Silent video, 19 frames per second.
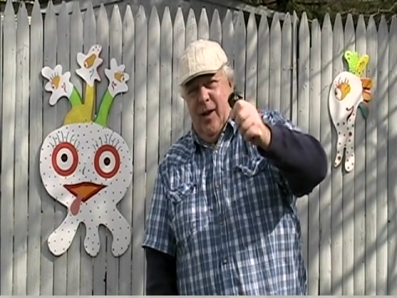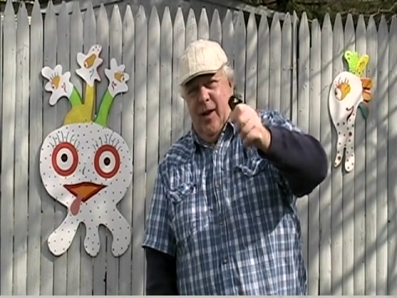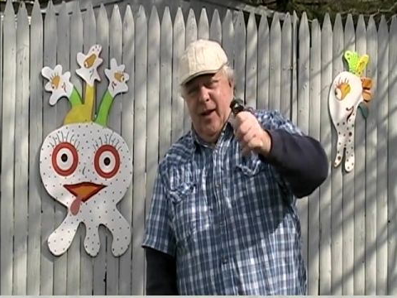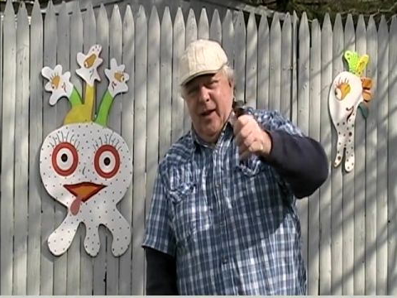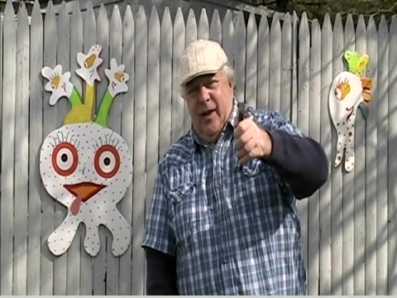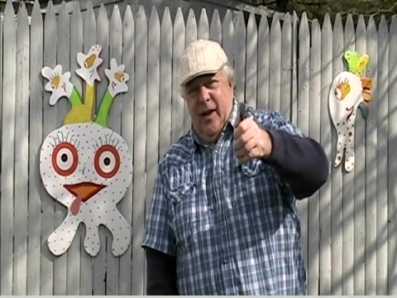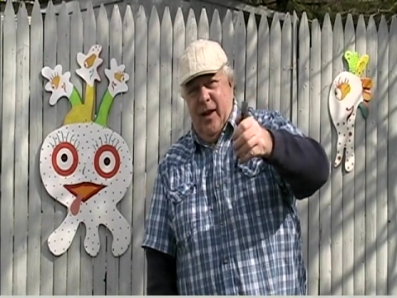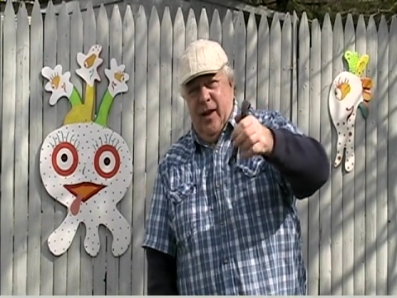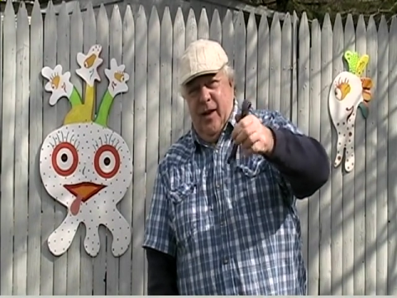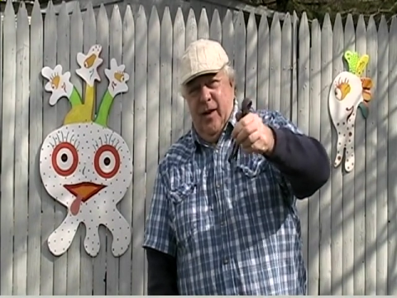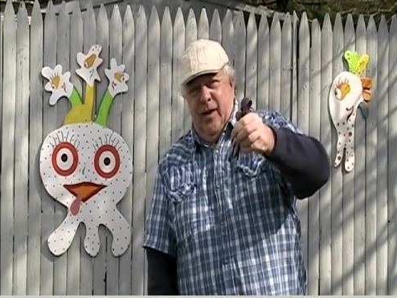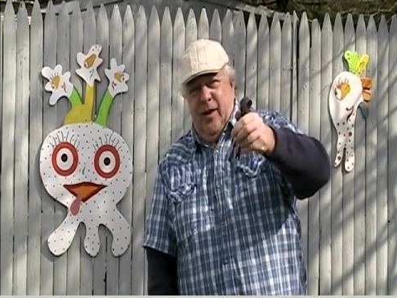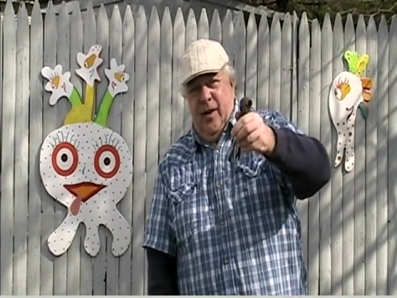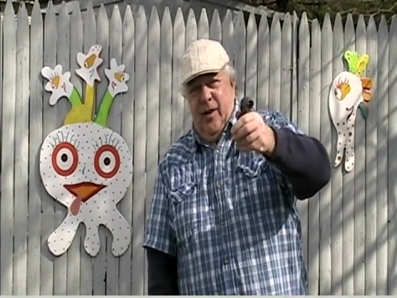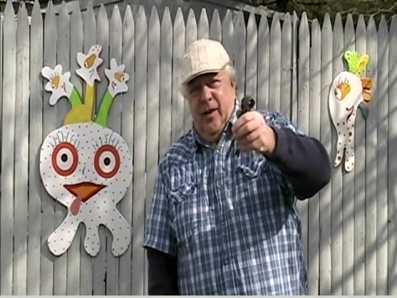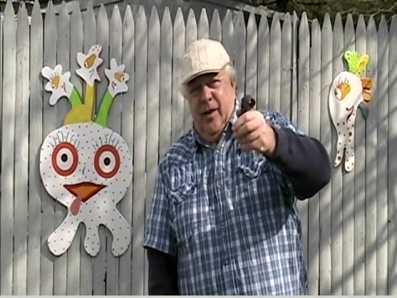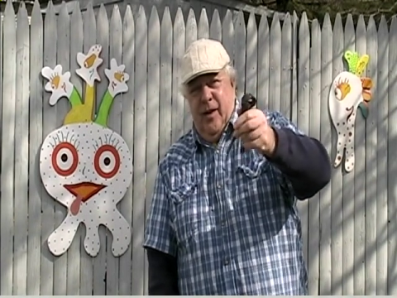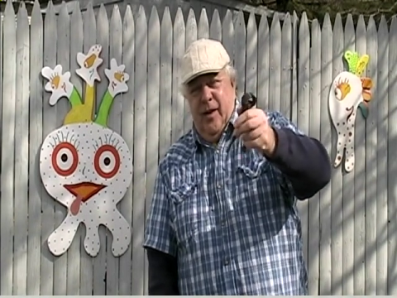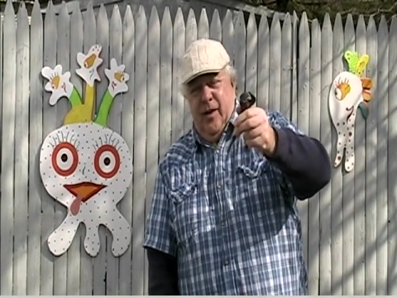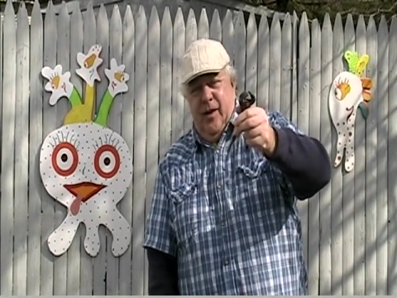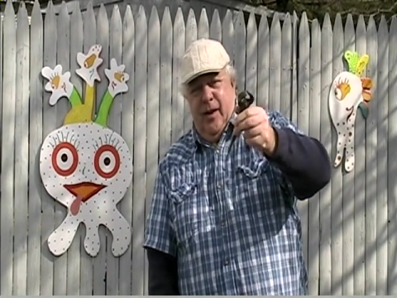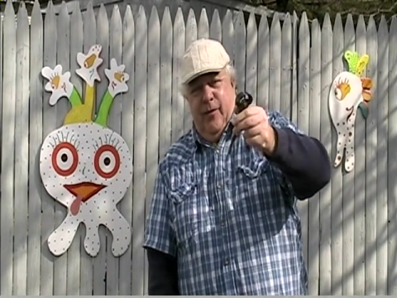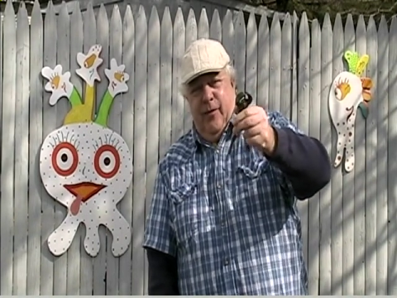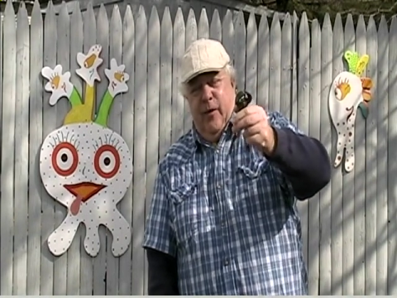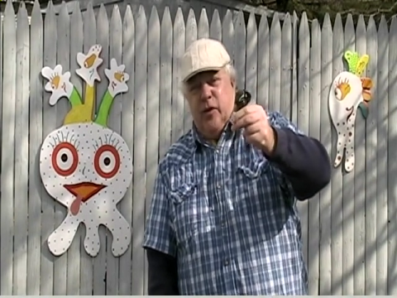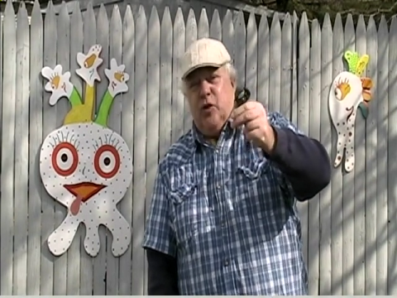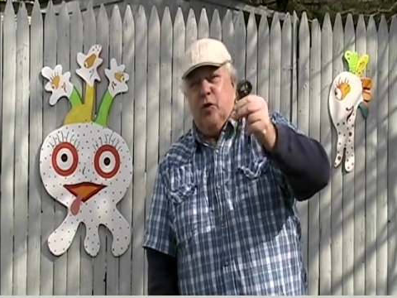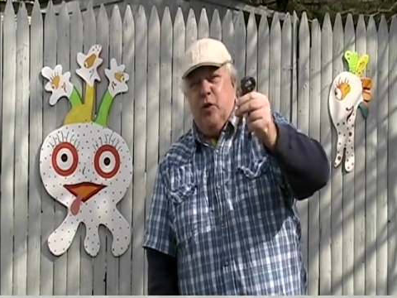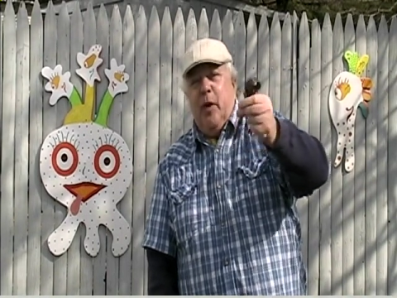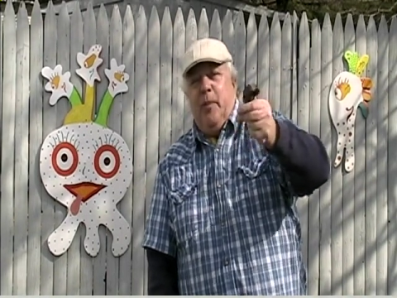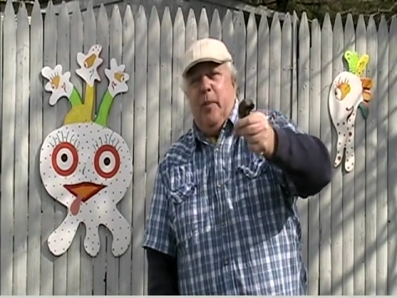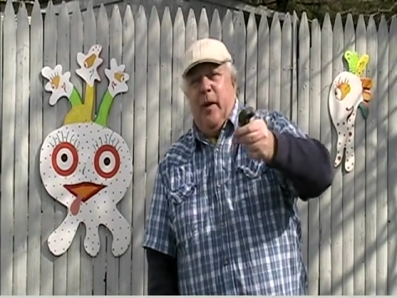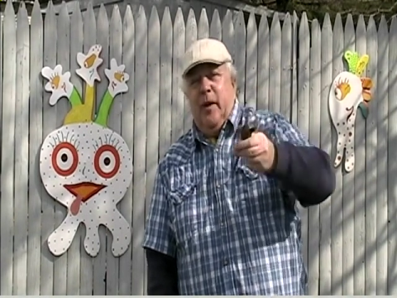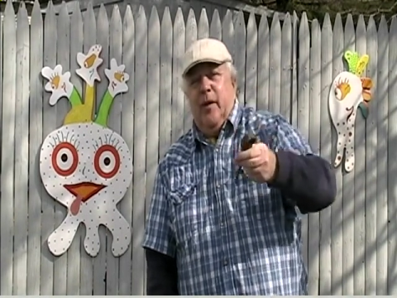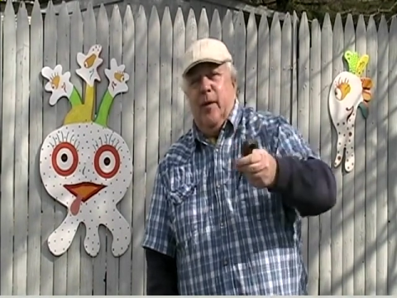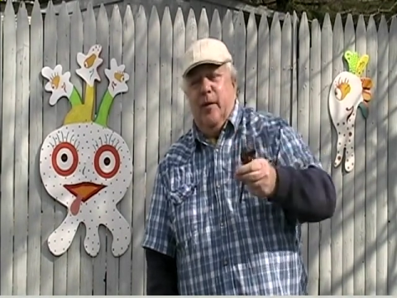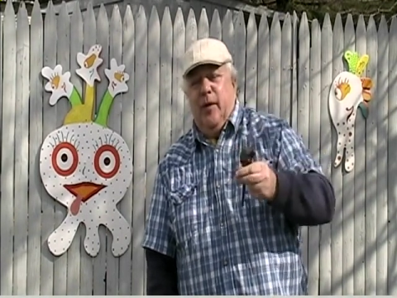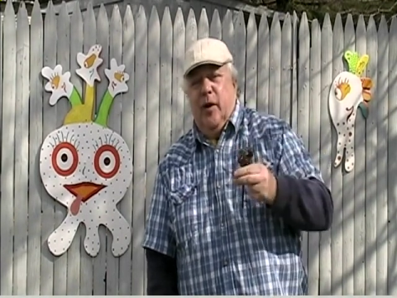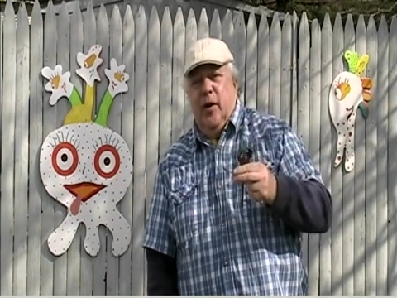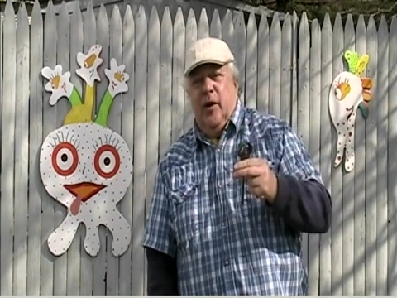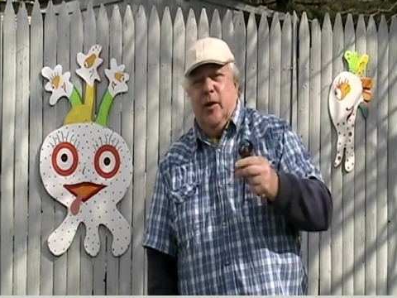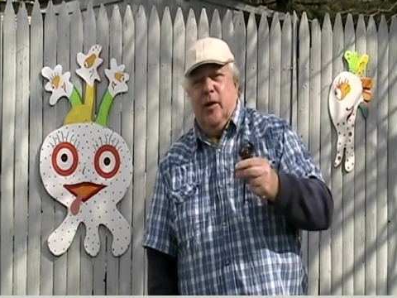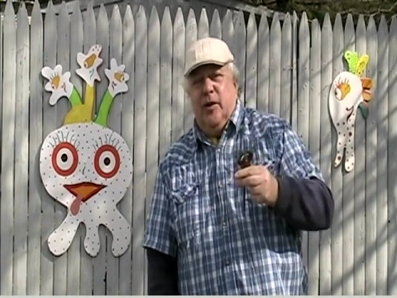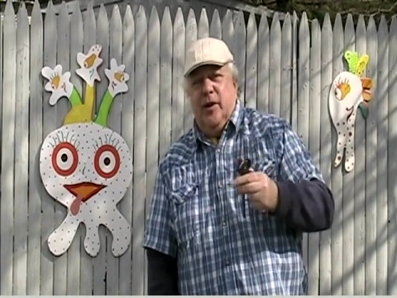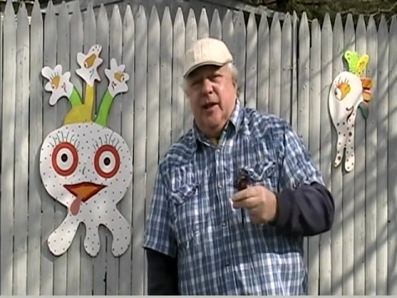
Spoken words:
They're for stripping the furniture.